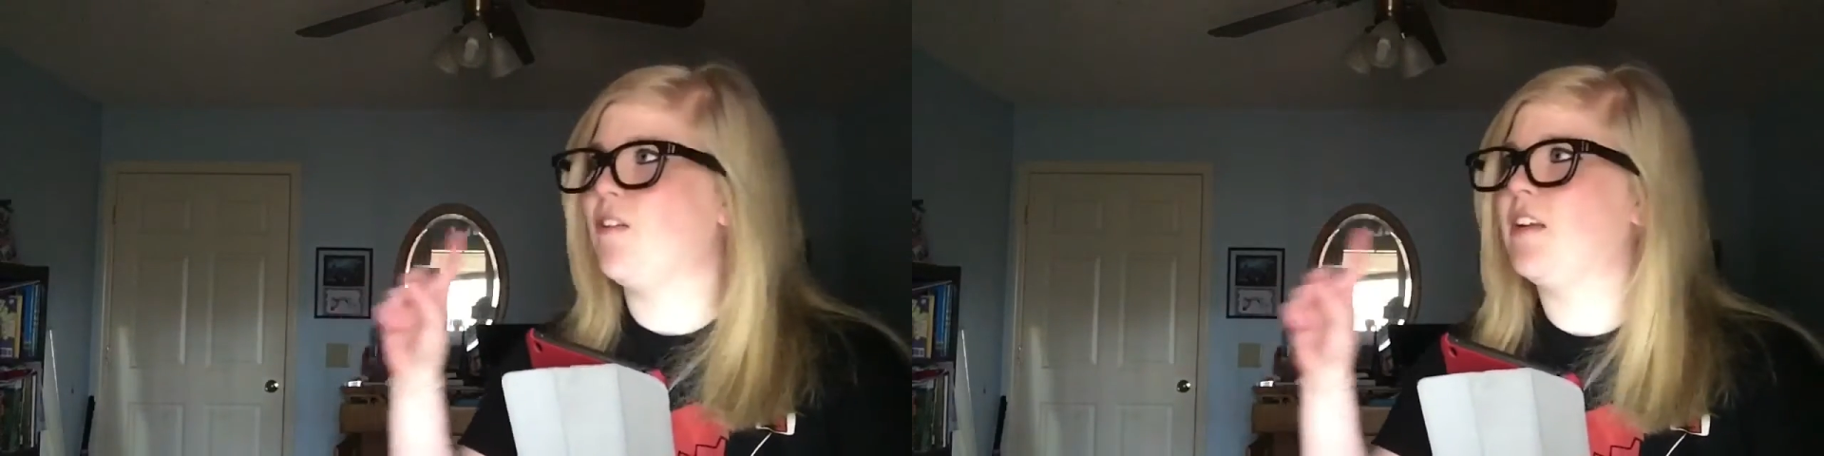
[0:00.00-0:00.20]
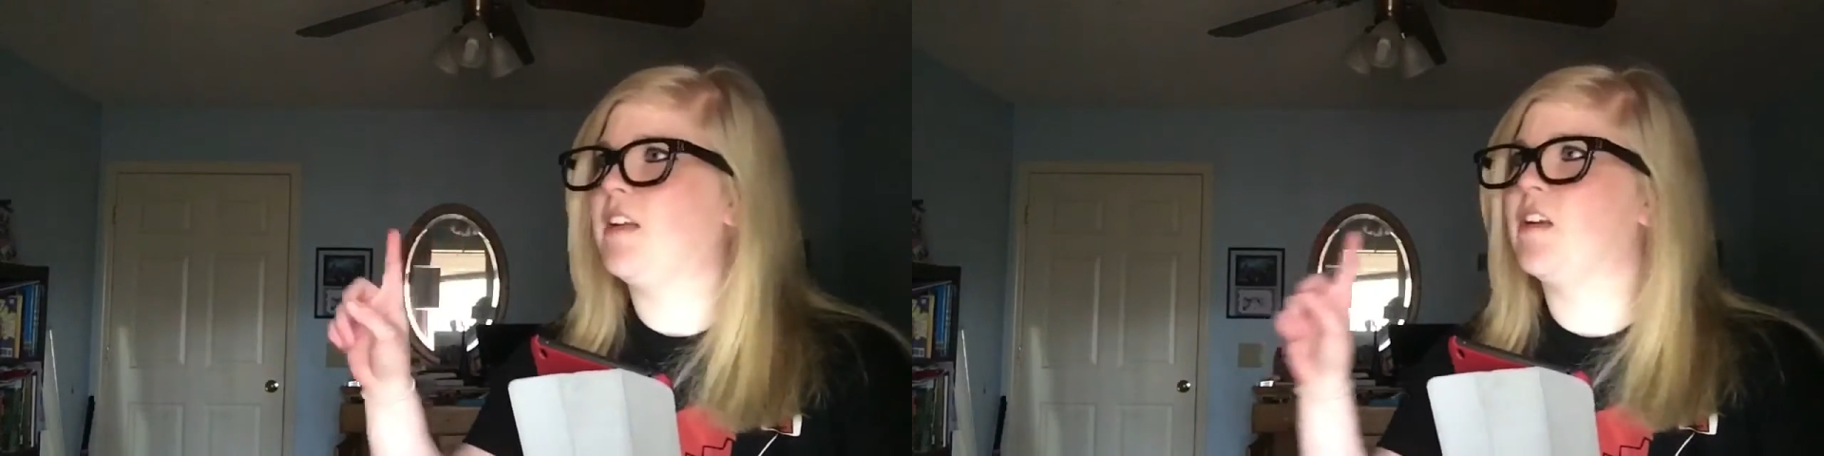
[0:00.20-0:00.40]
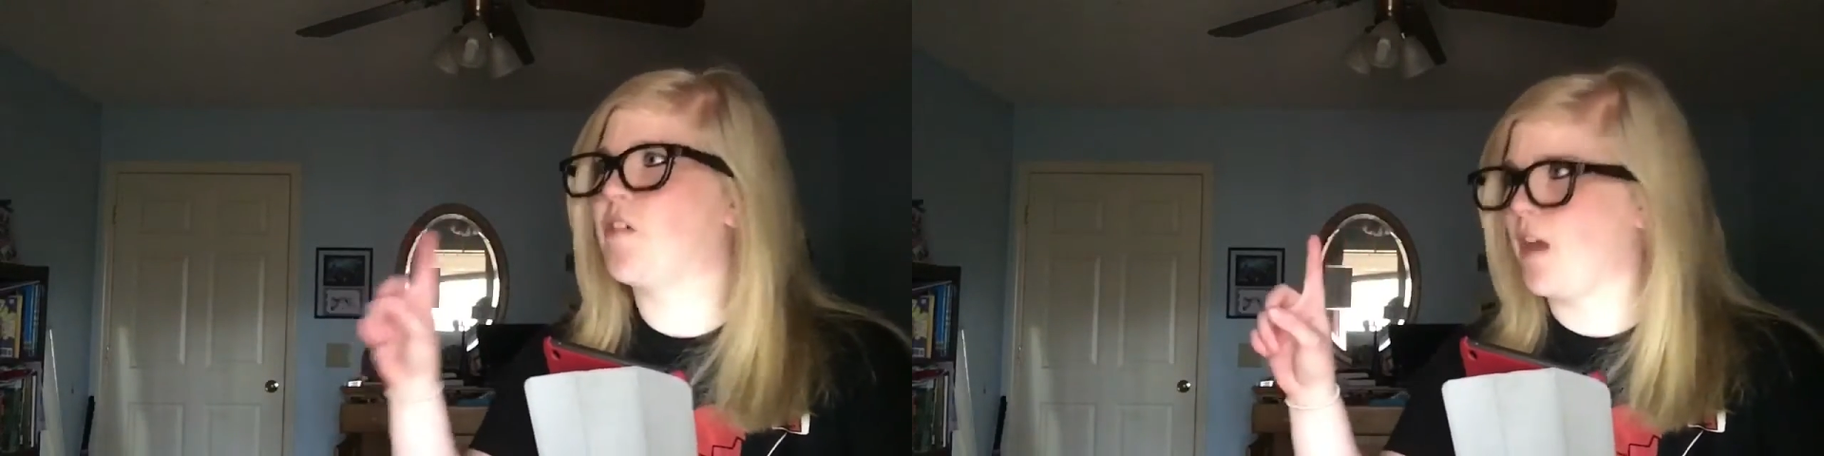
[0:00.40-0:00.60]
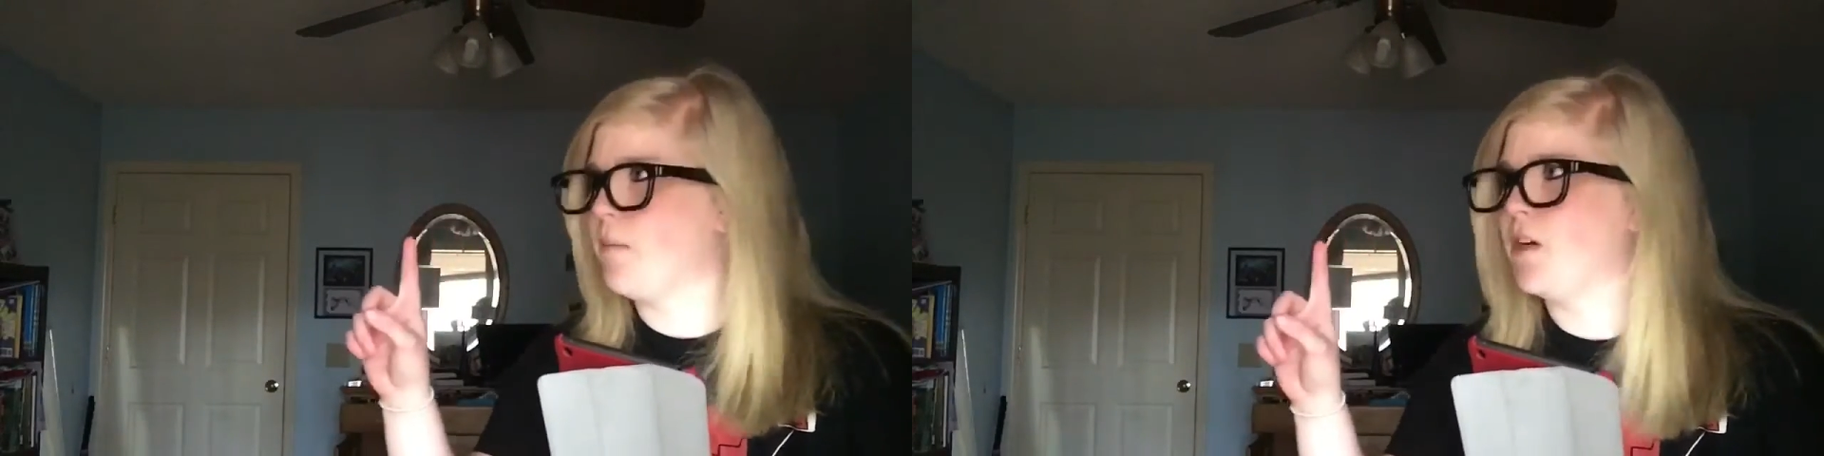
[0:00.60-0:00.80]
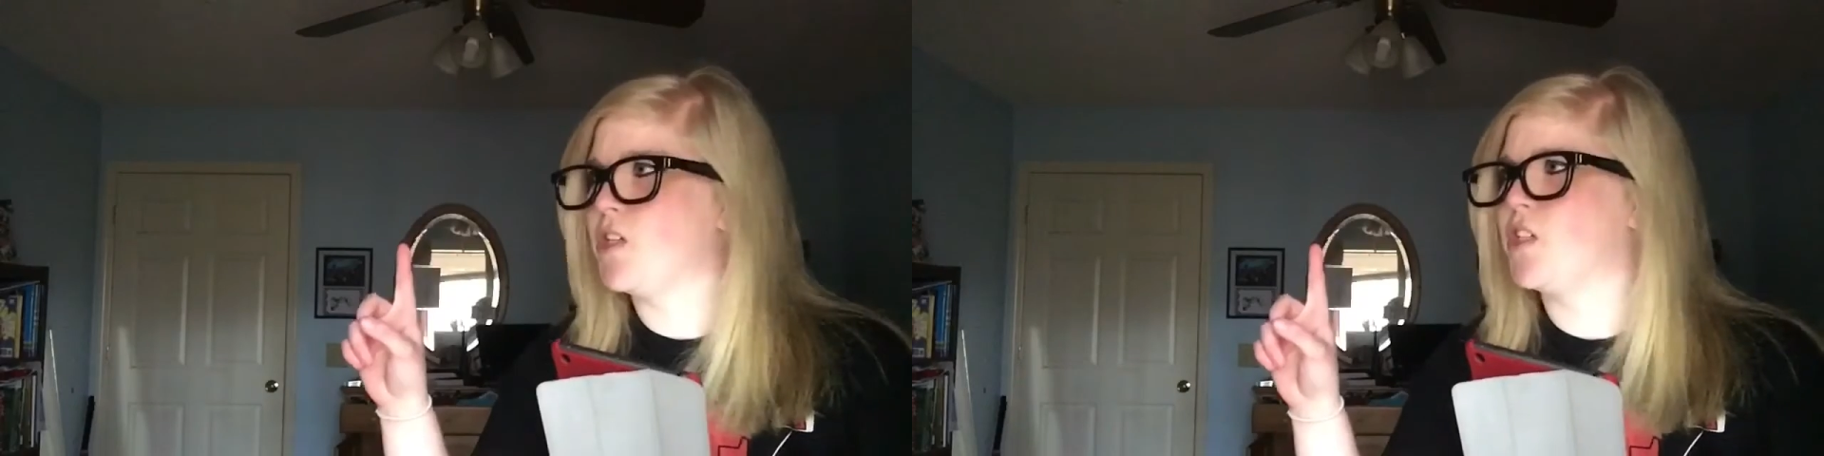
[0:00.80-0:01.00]
don't need to know
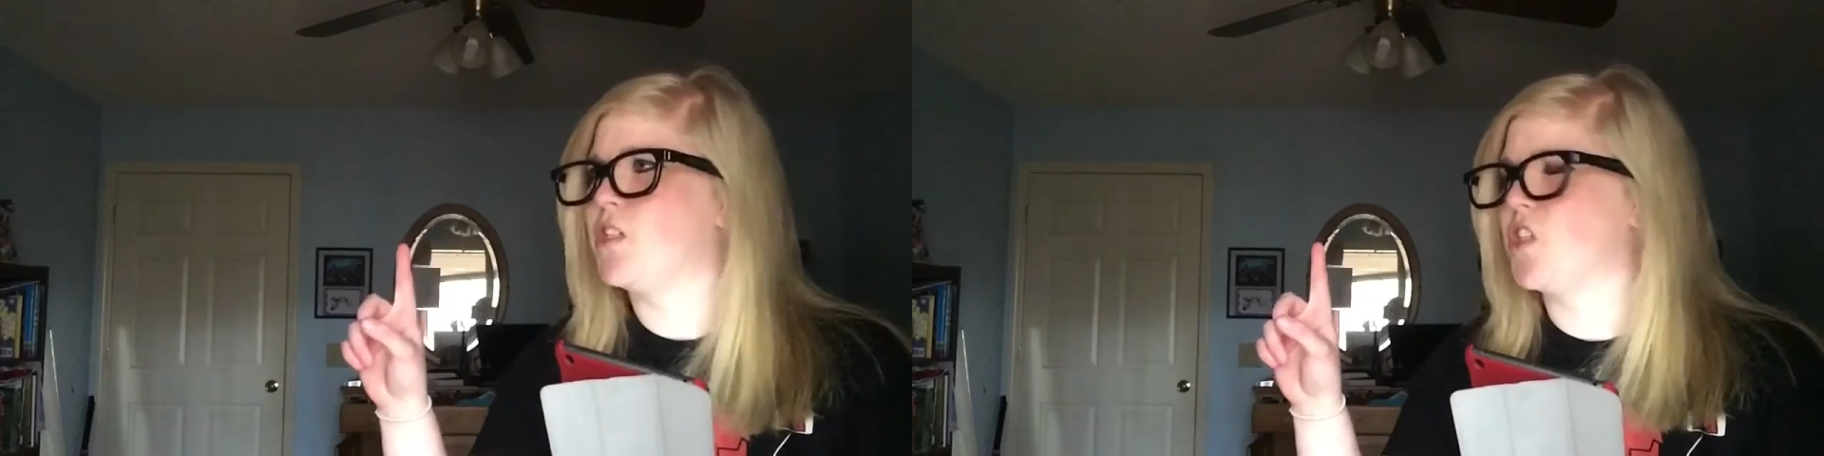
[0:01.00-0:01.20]
that much.